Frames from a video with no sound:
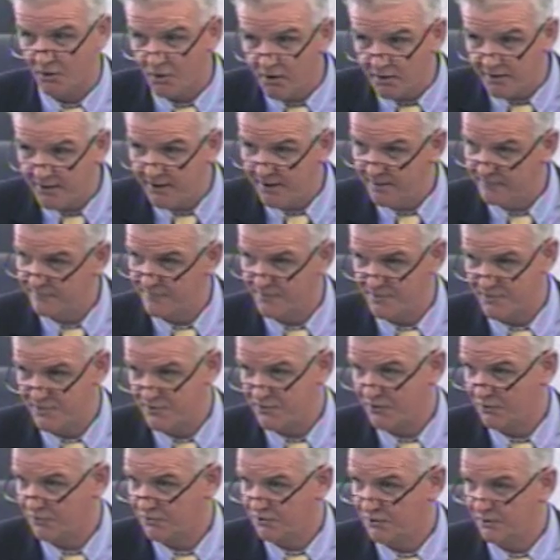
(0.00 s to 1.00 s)
all the
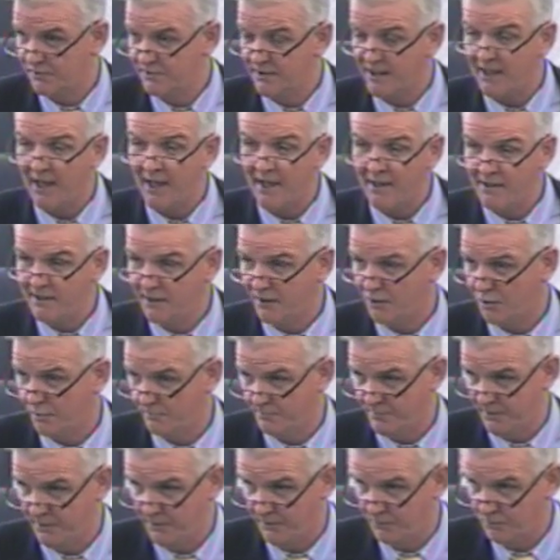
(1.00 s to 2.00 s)
infrastructure that any
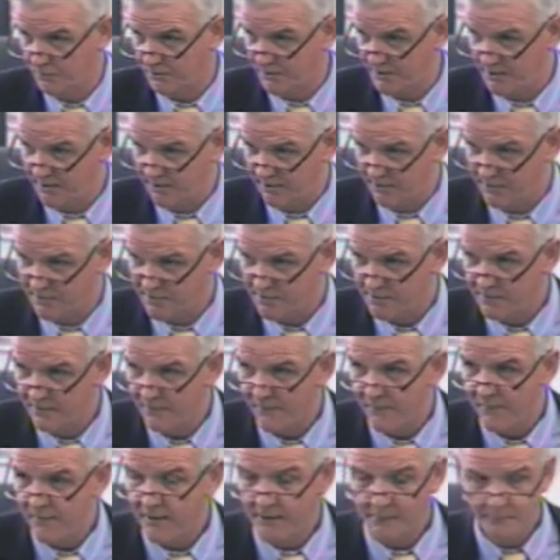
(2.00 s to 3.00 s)
company would need.
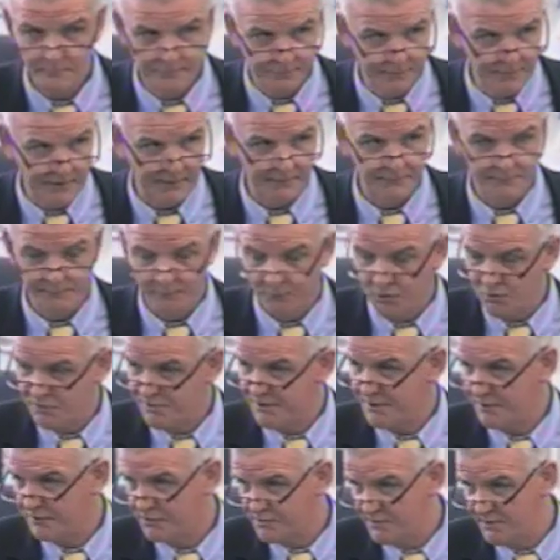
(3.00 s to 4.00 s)

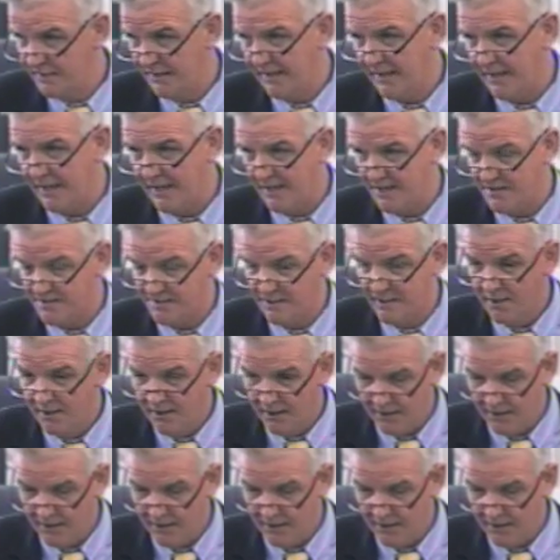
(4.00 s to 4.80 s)
Most certainly has.